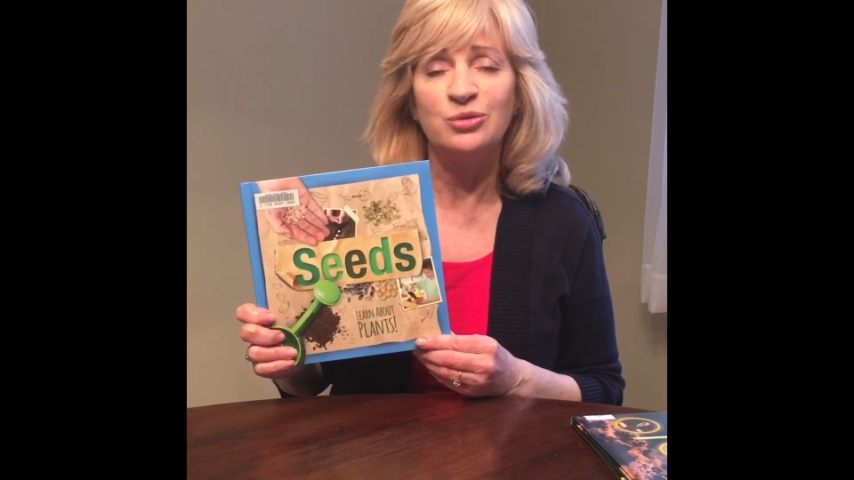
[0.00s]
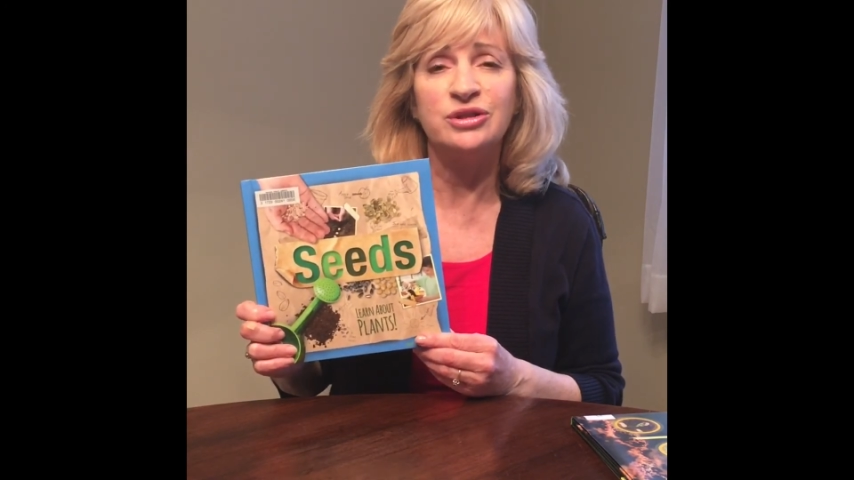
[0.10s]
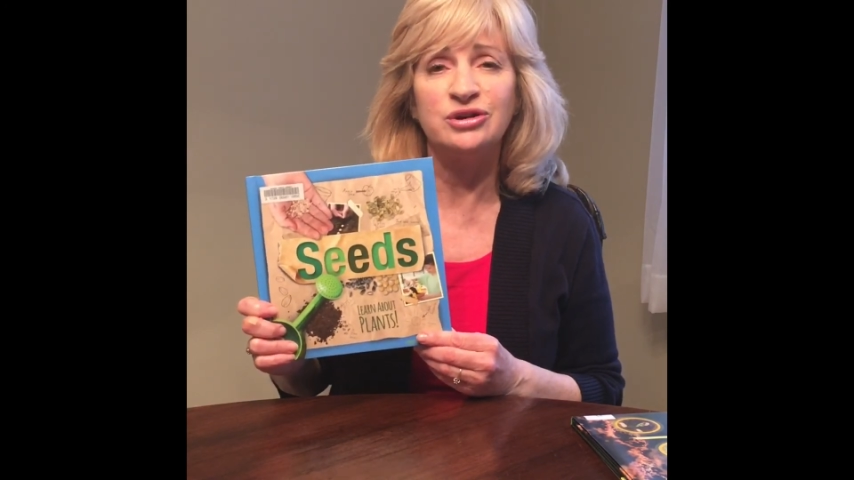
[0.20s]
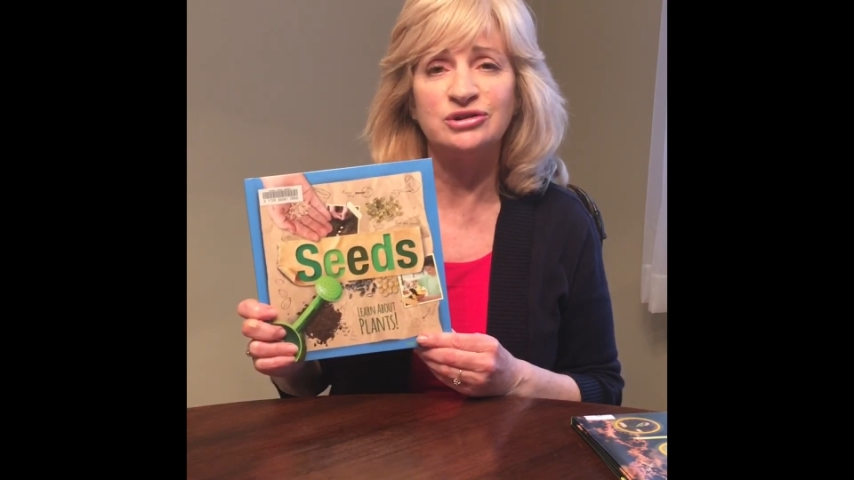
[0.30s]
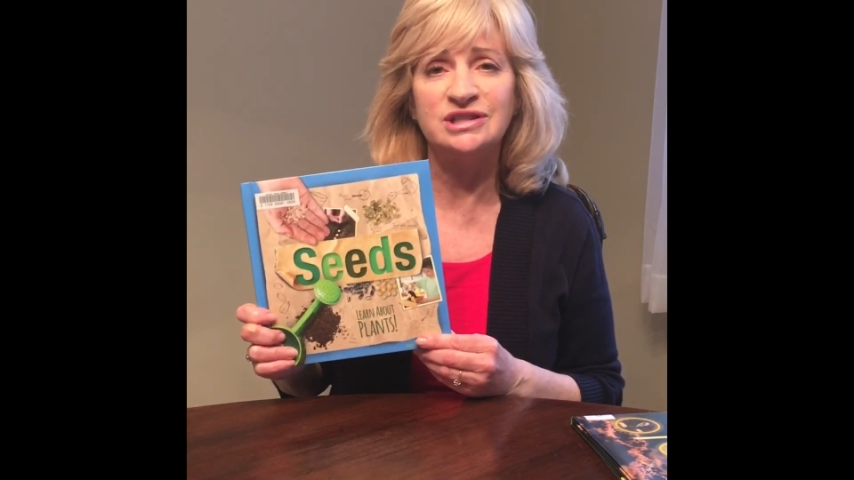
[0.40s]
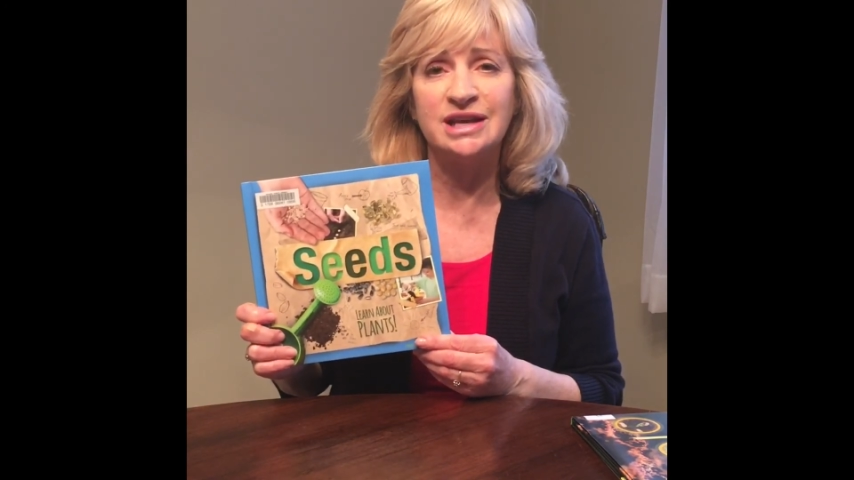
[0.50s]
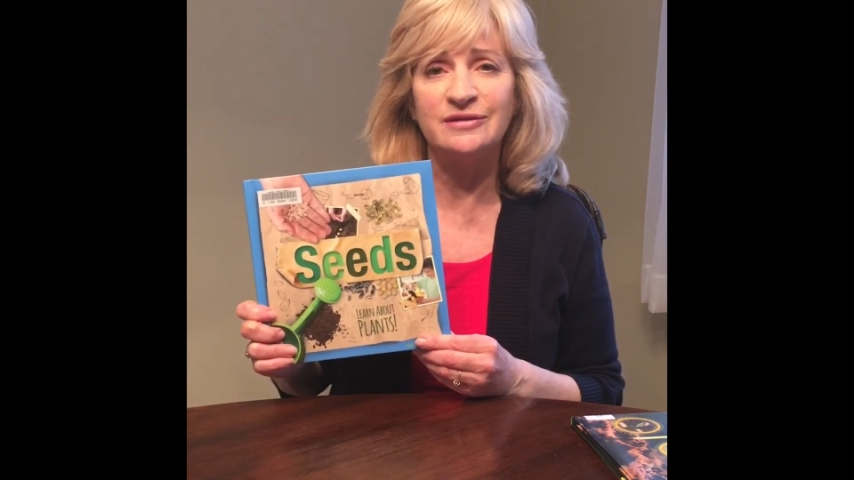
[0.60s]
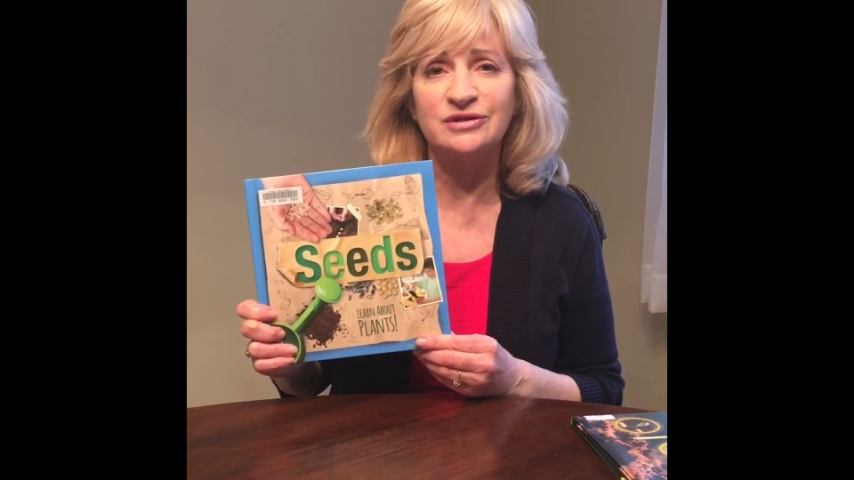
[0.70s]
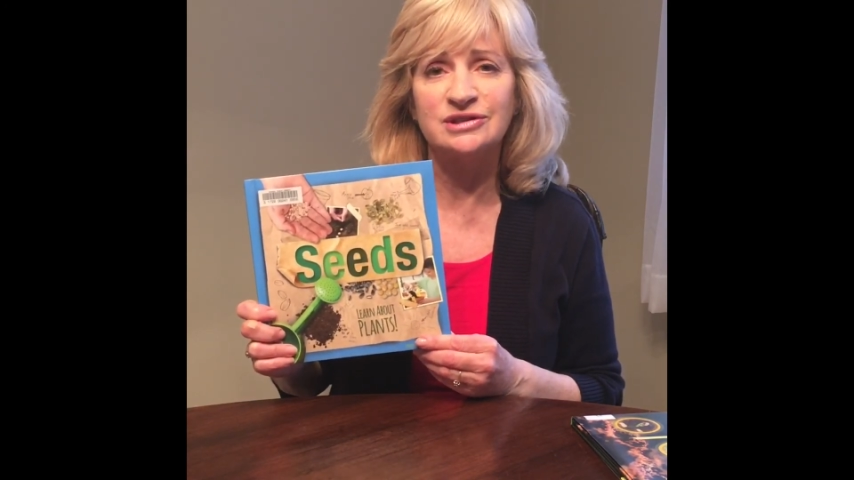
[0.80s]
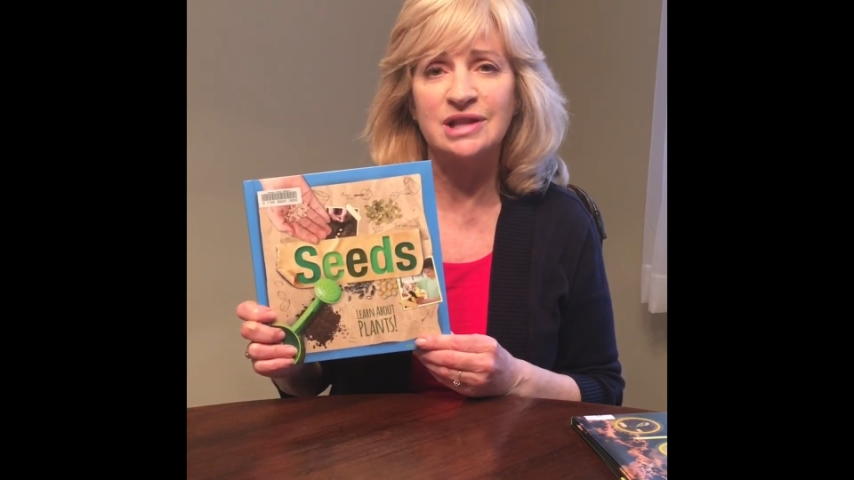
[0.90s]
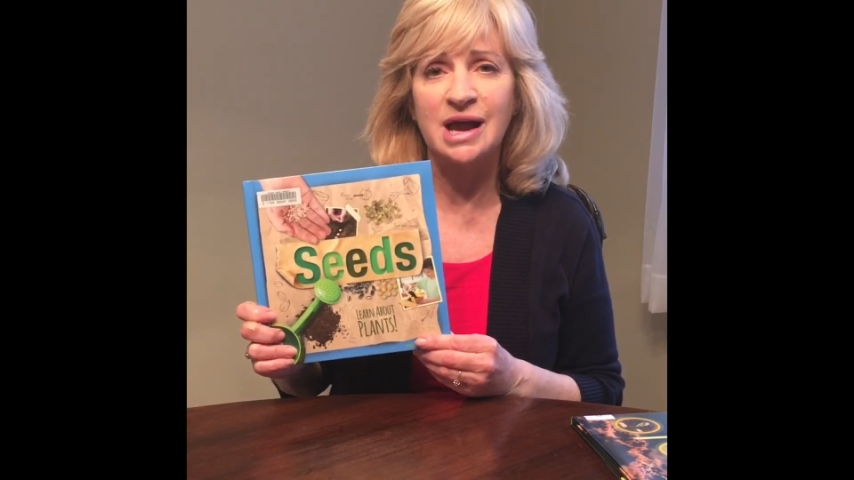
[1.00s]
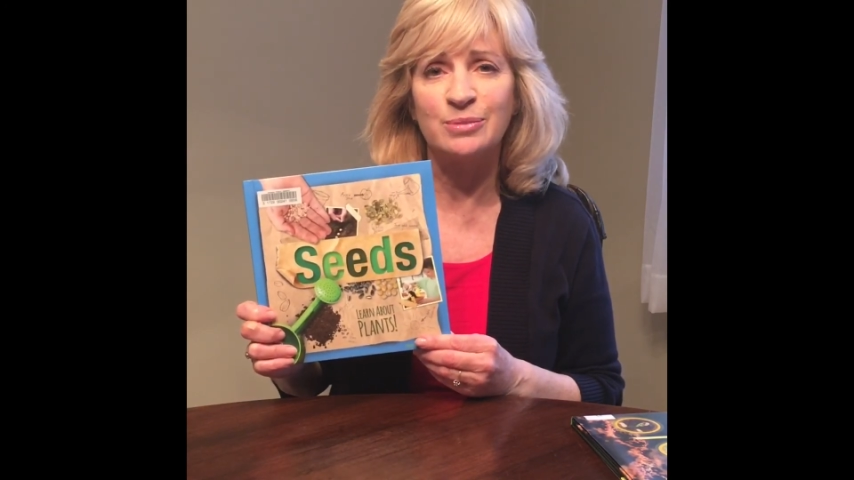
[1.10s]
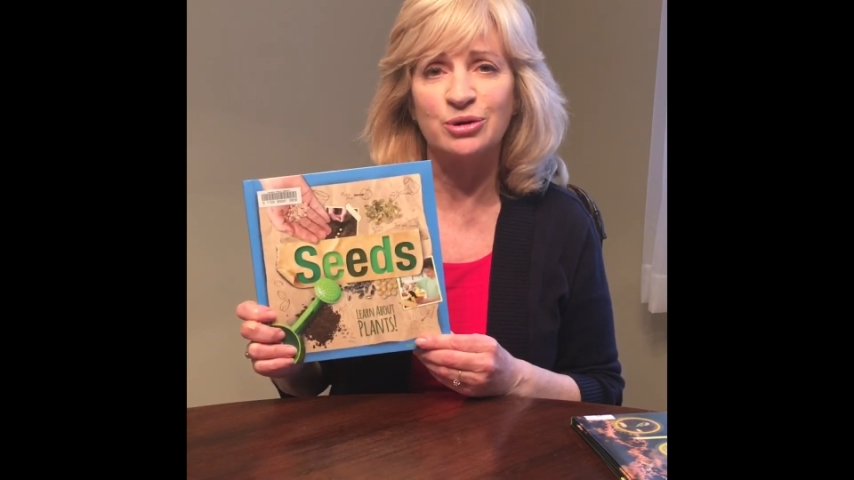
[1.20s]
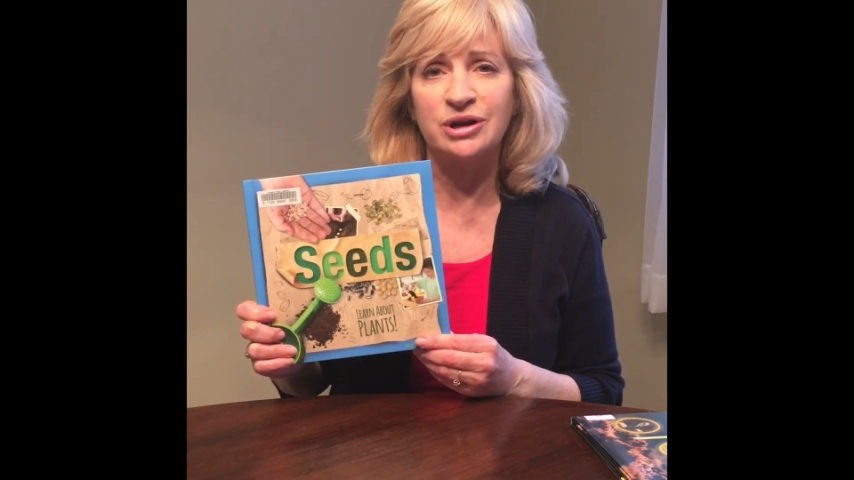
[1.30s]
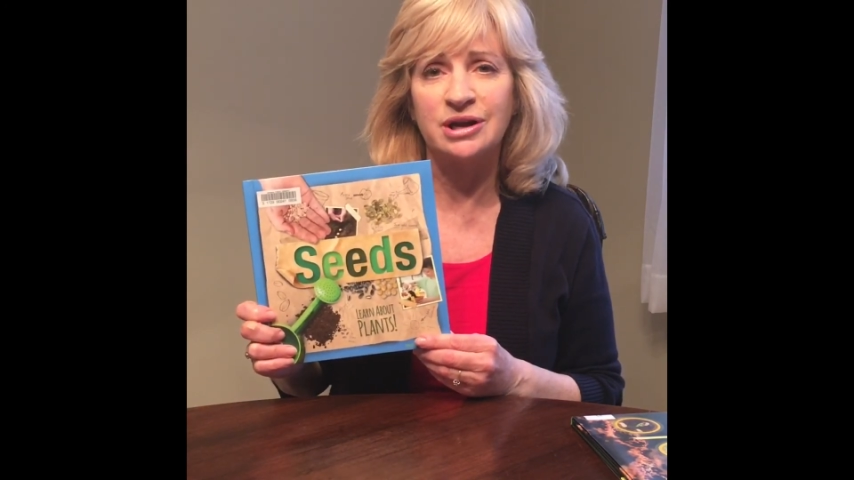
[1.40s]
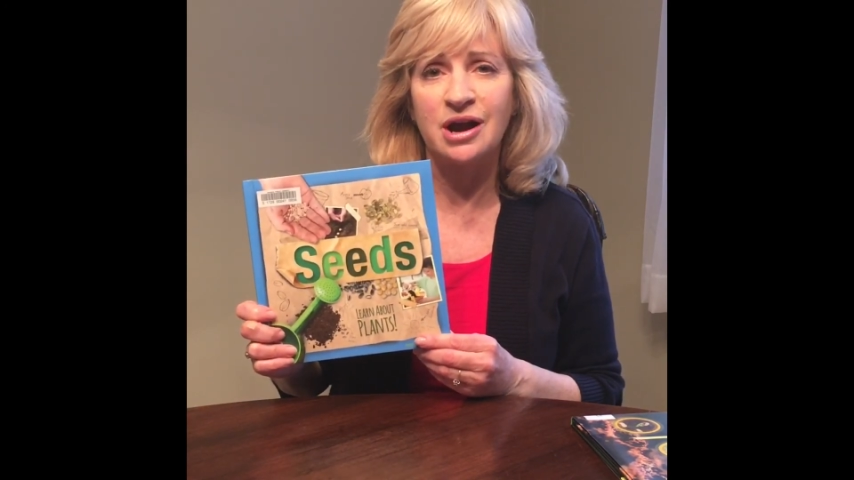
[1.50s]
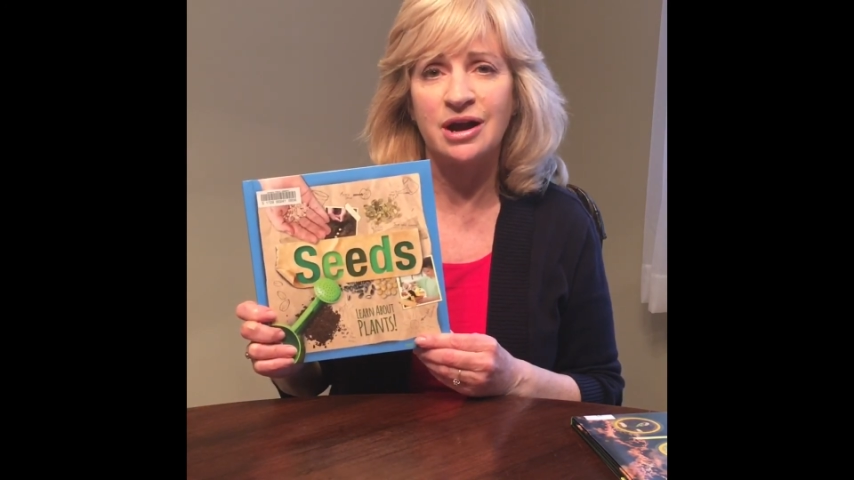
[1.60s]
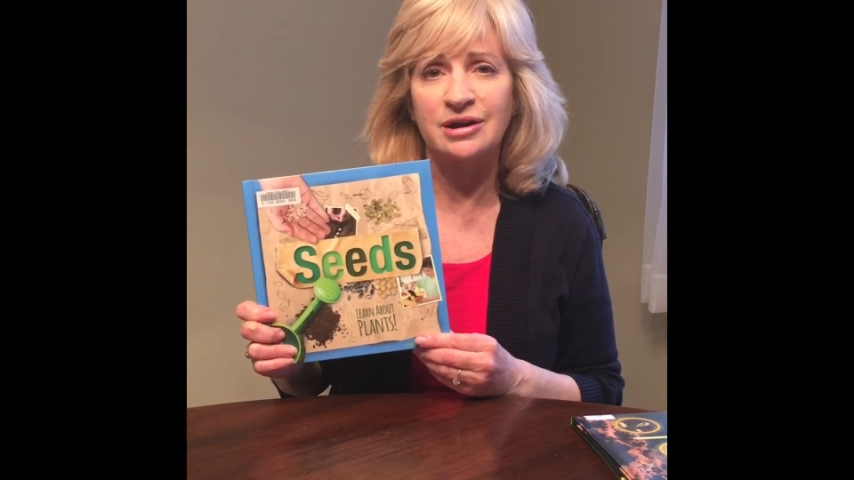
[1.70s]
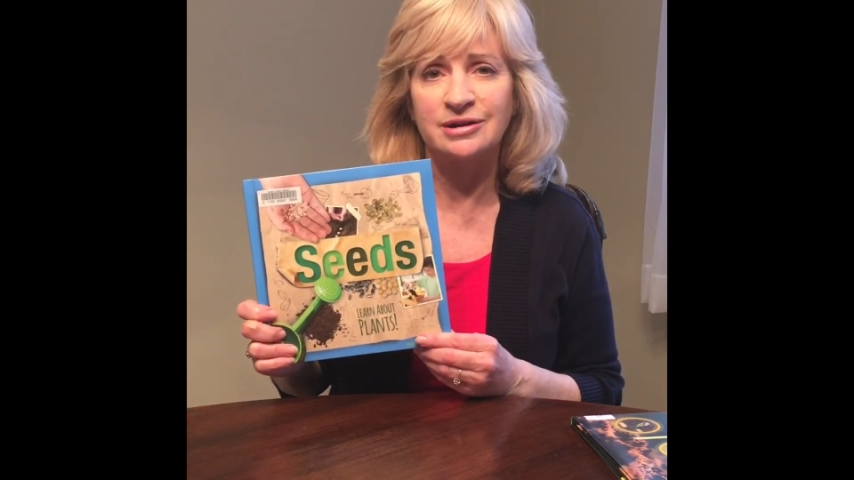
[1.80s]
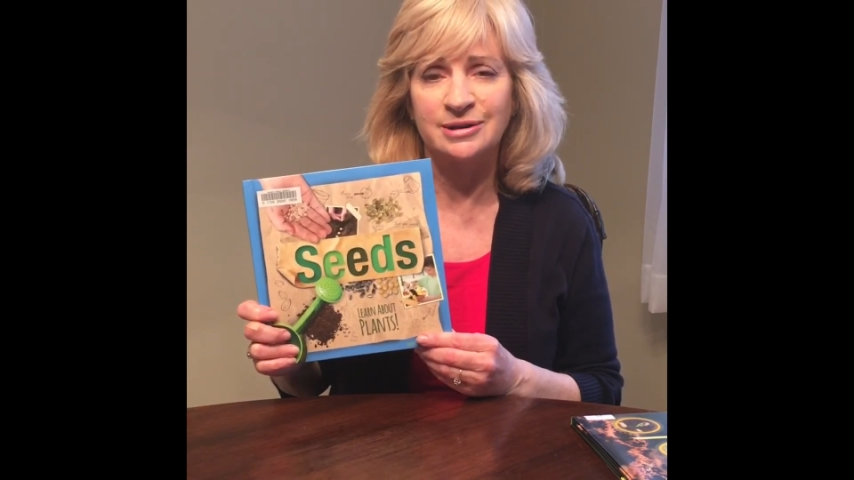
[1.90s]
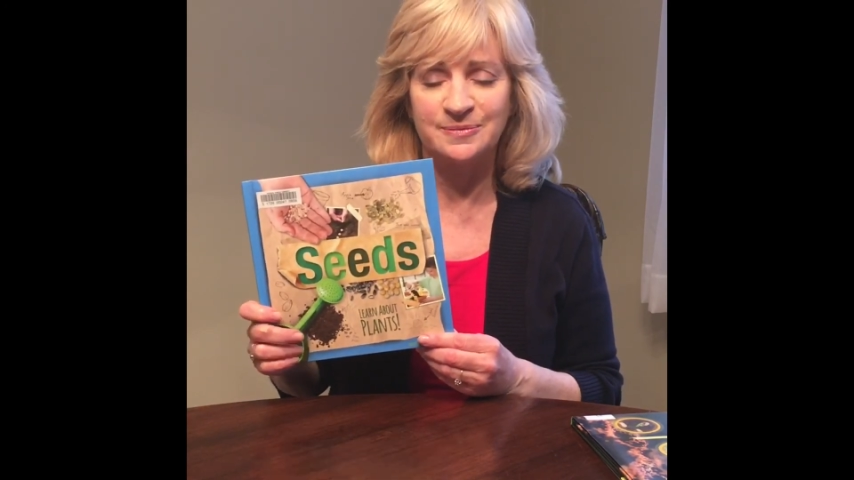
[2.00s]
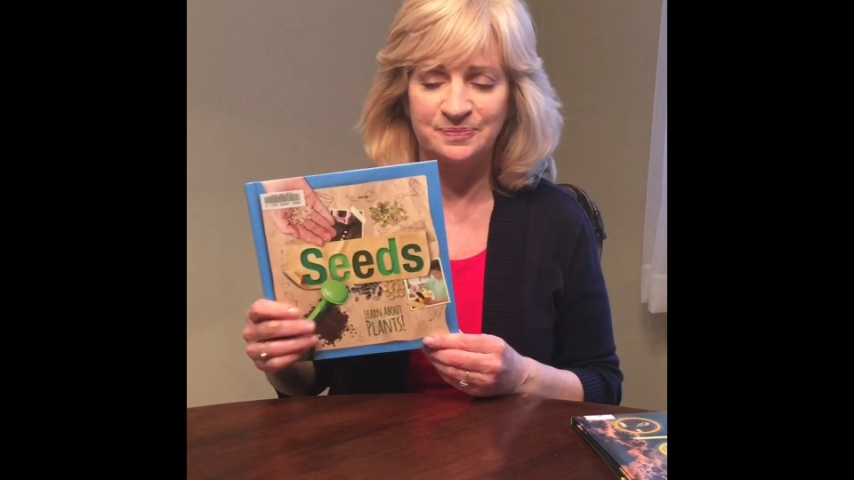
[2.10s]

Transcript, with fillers: with your Danvers library card.